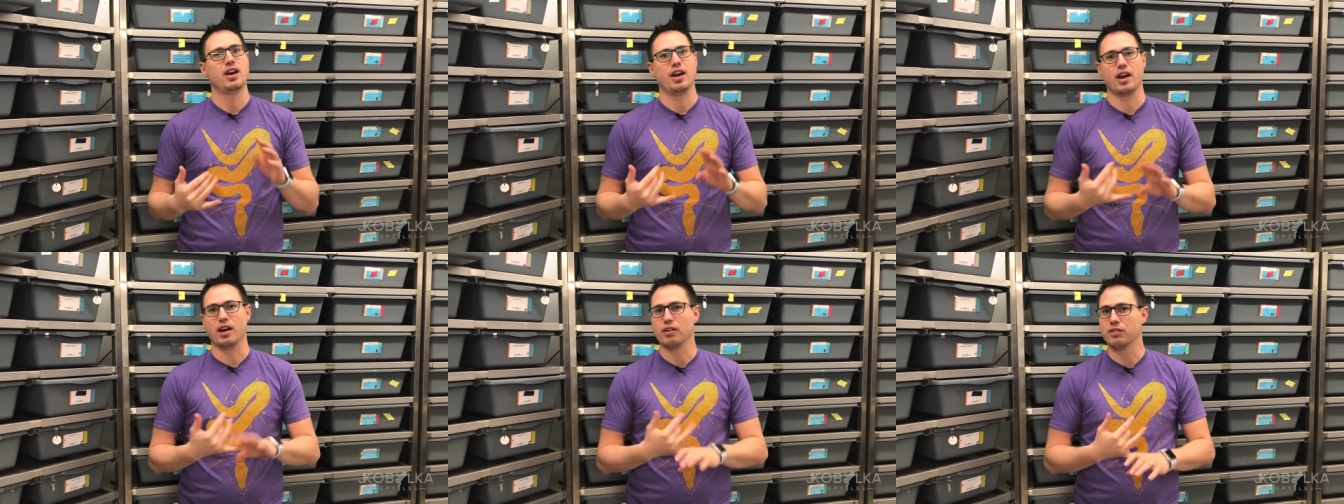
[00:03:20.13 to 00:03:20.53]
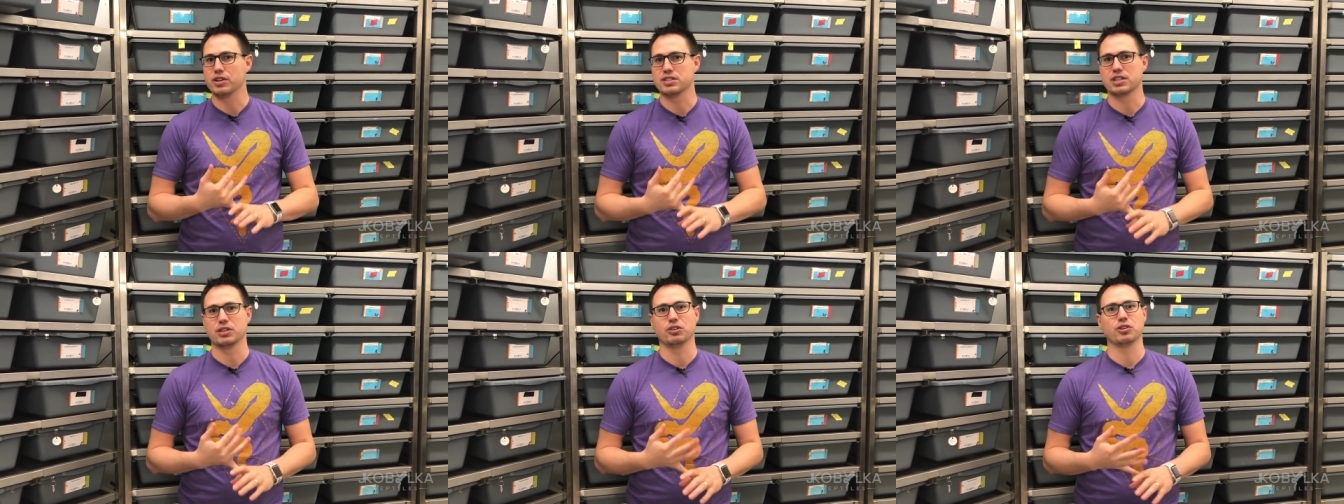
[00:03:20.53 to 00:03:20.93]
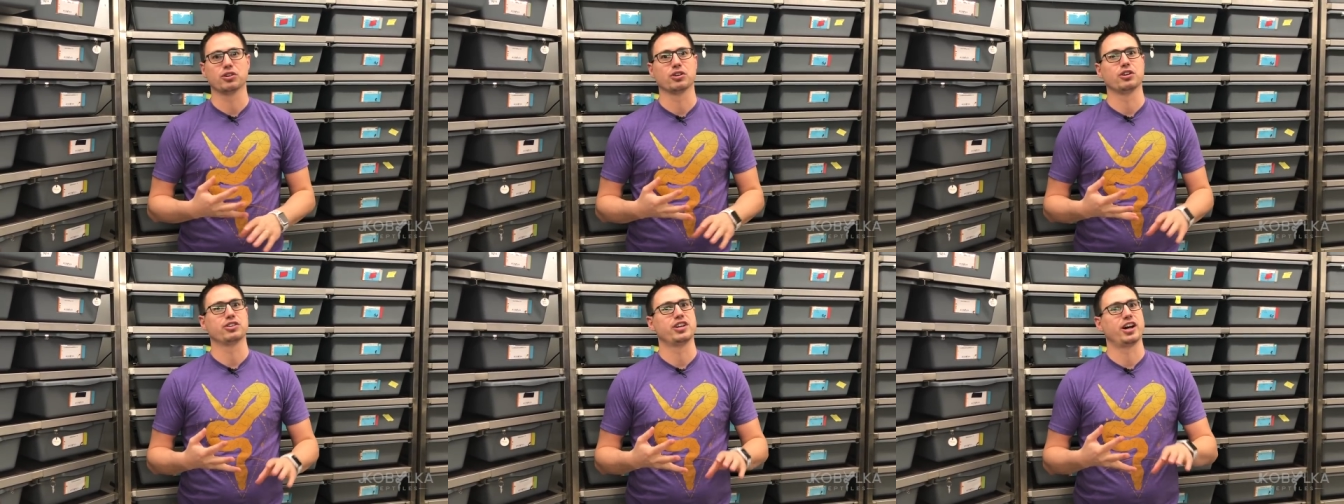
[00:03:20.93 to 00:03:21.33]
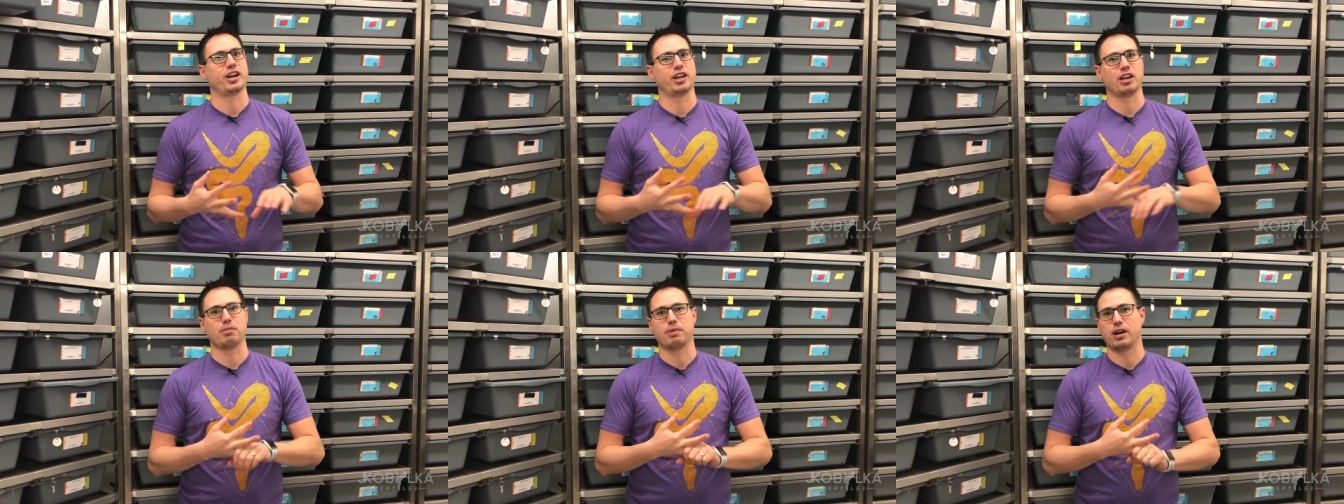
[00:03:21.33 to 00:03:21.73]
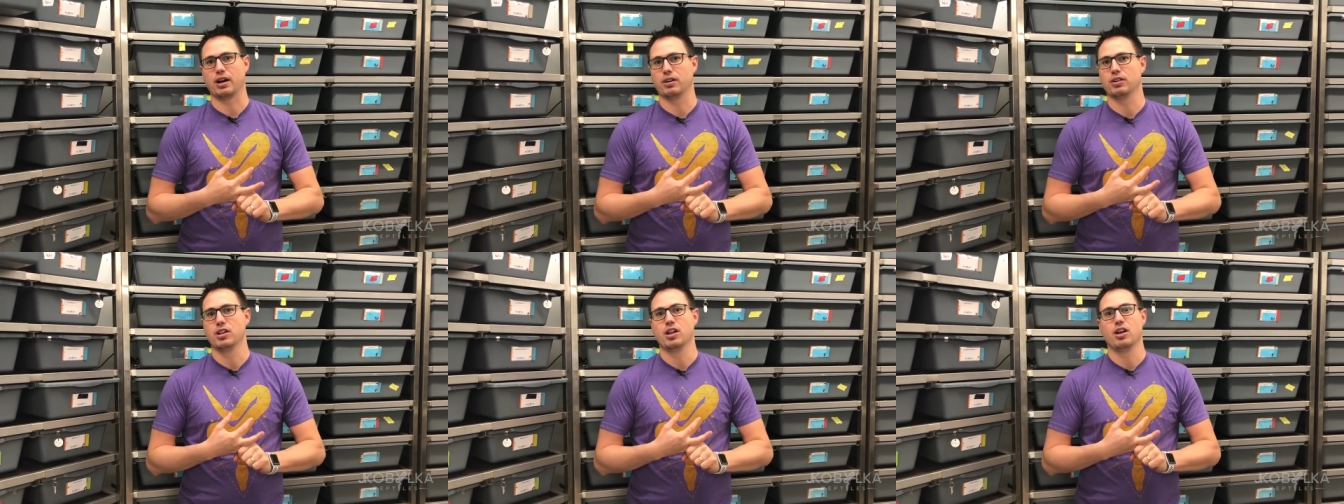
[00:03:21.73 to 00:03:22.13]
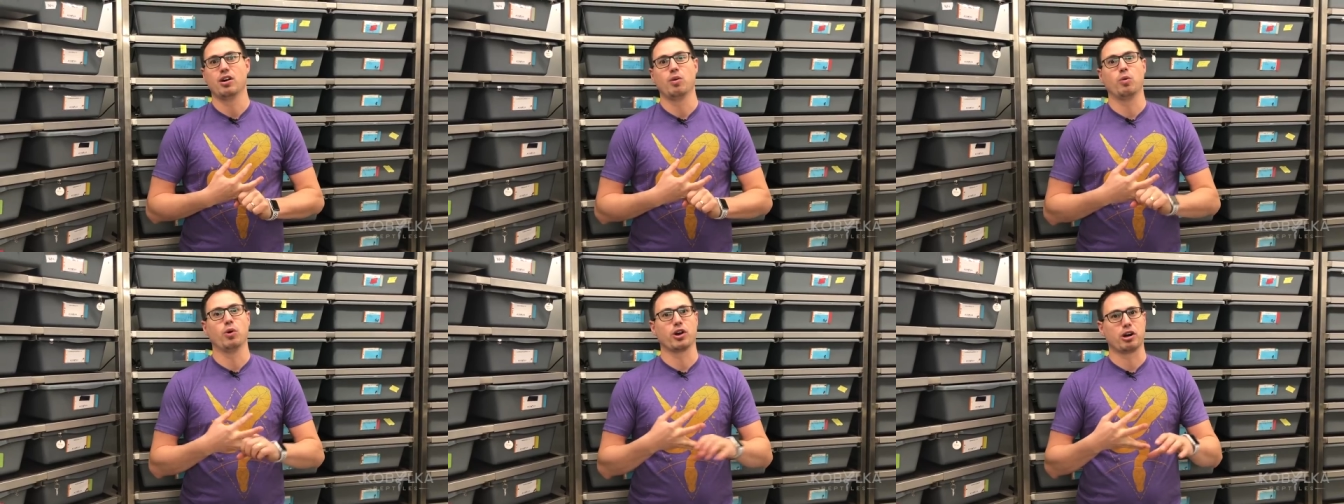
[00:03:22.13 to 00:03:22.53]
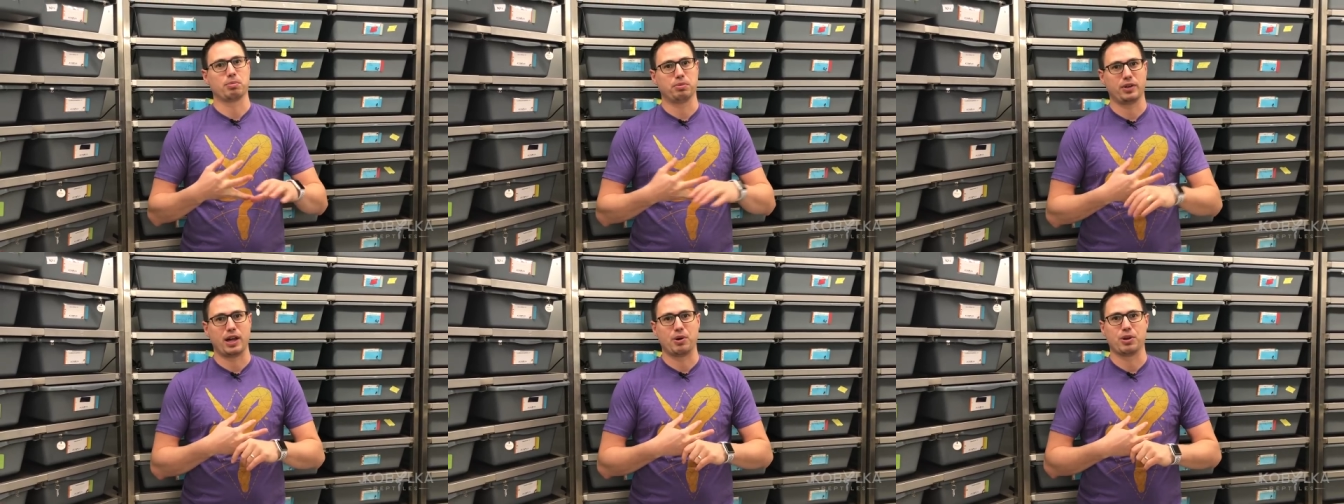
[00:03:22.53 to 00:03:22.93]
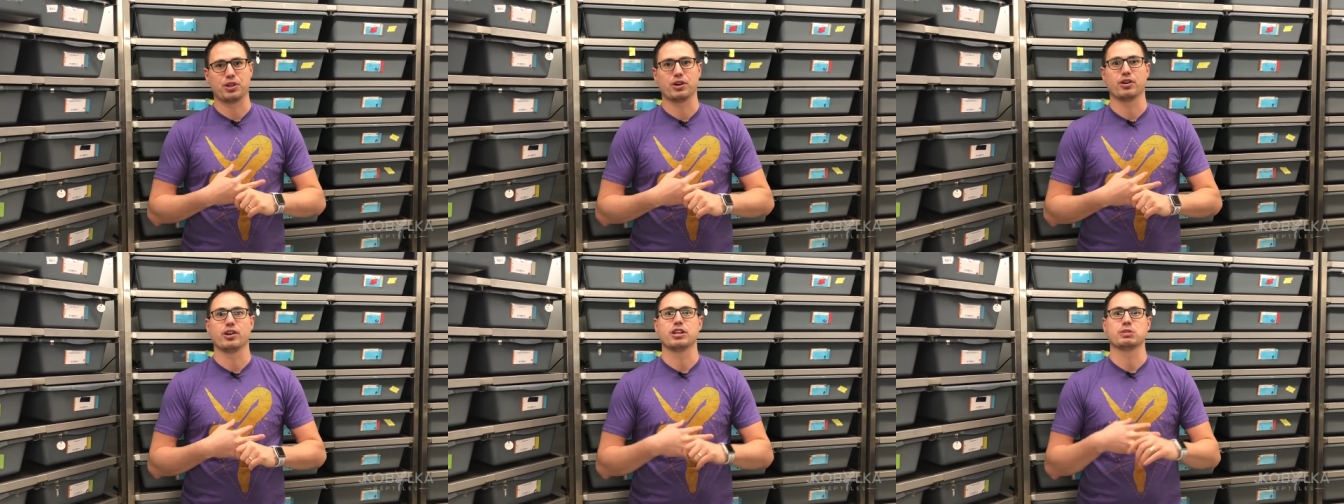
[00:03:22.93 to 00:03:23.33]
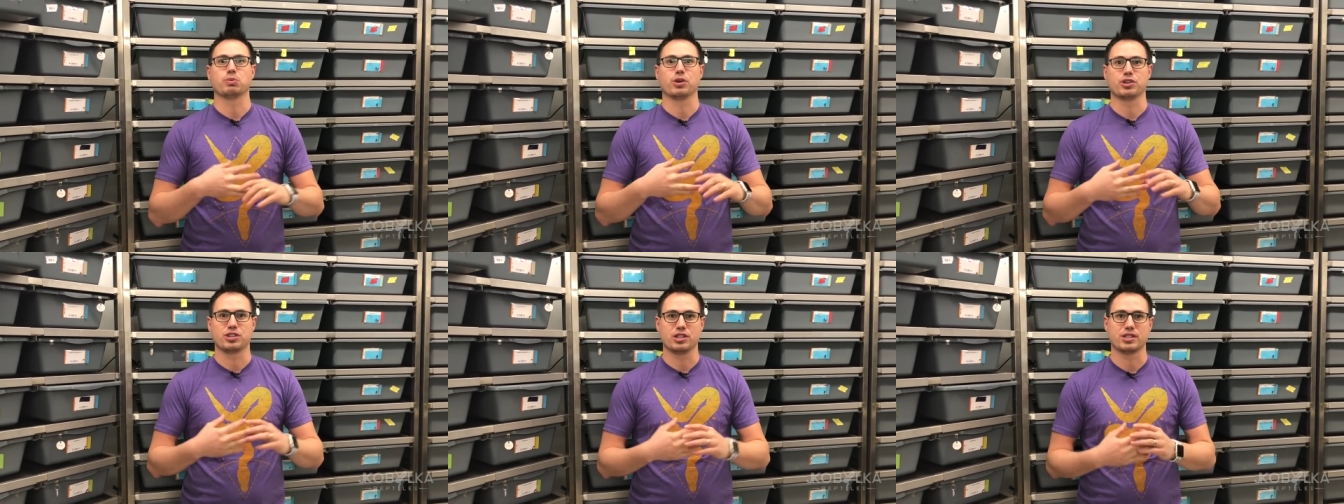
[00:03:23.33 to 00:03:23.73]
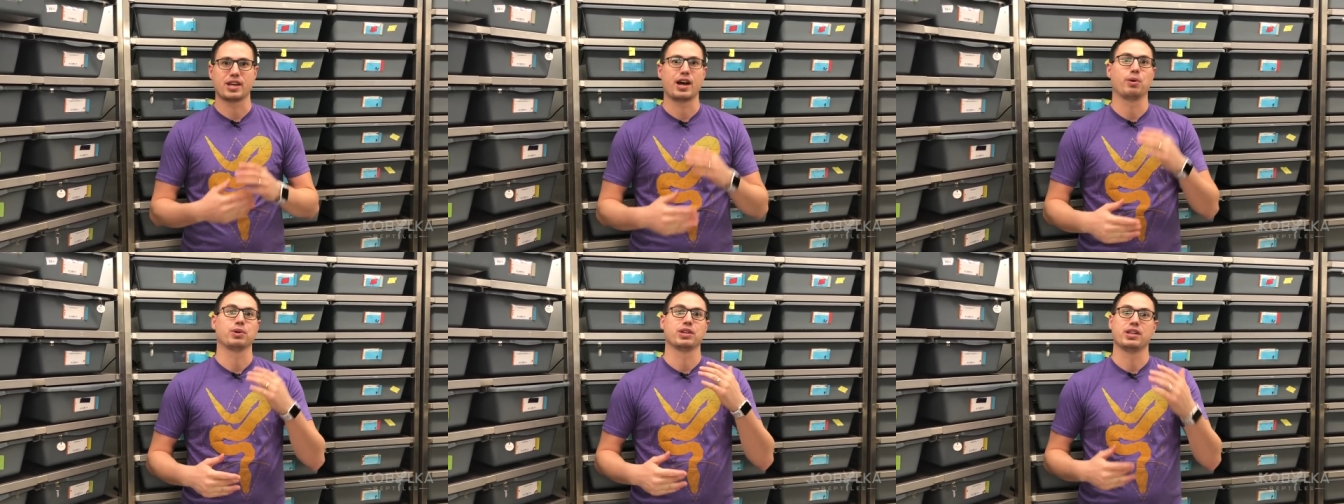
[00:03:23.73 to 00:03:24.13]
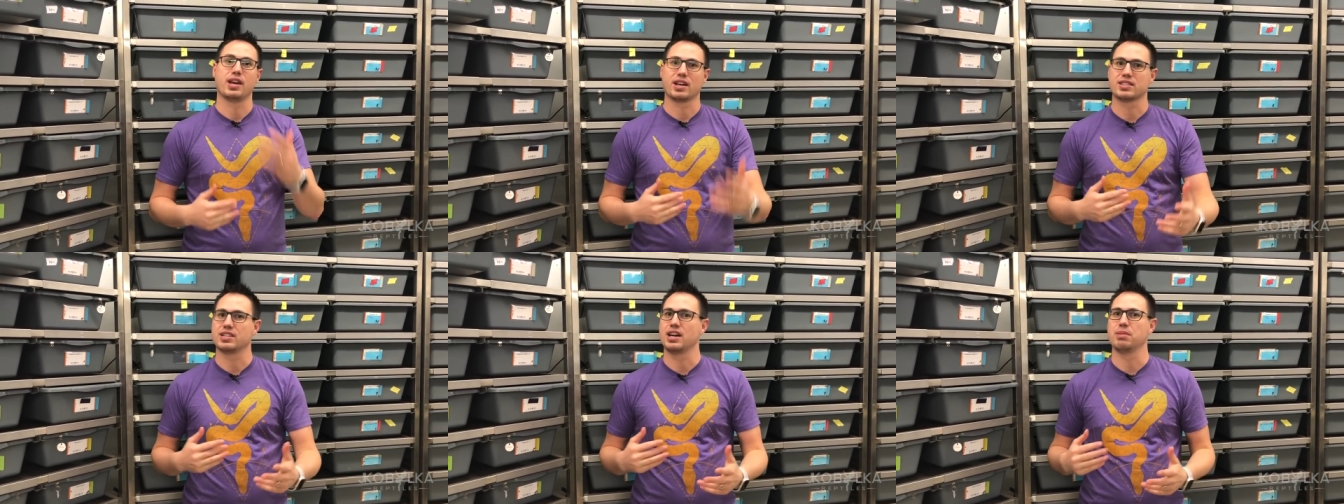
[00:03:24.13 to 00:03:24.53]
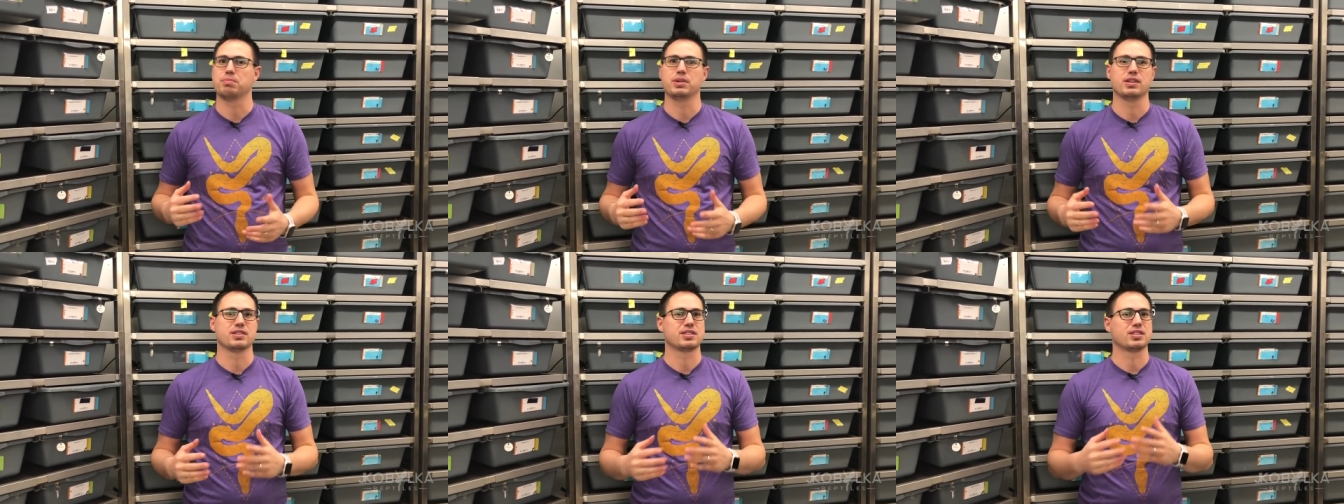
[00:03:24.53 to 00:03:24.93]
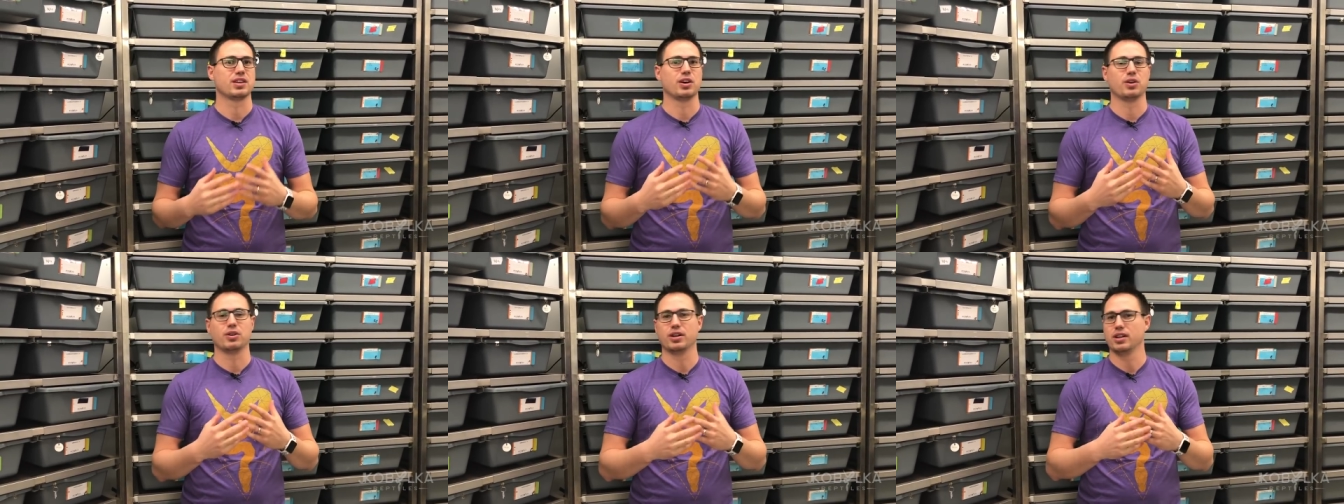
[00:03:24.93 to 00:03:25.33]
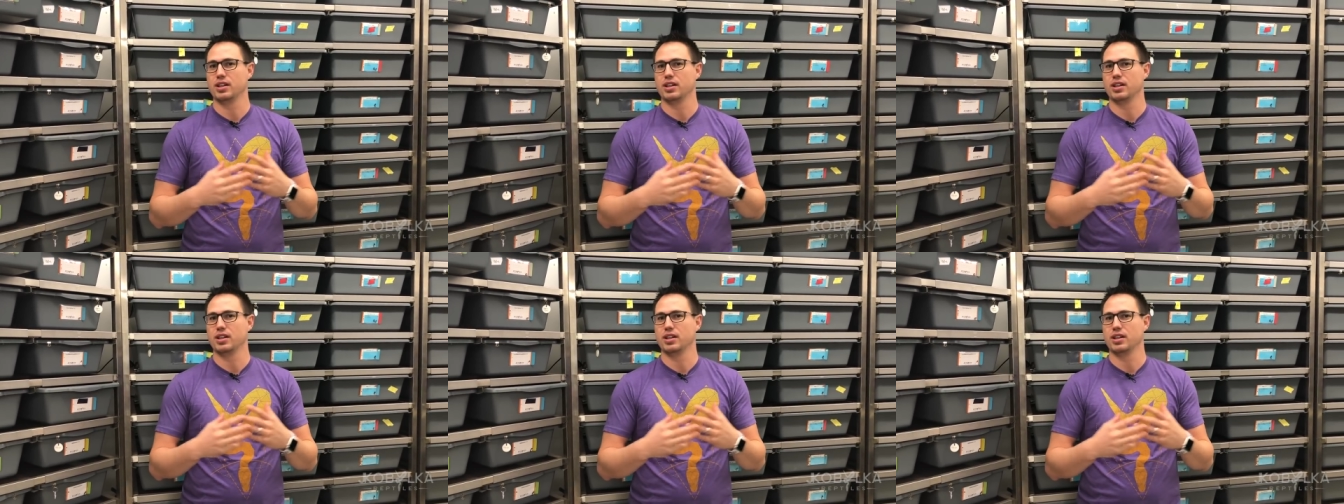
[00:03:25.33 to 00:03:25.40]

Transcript: every single girl talking about what our plan with her is, where she's at, what the next step is, so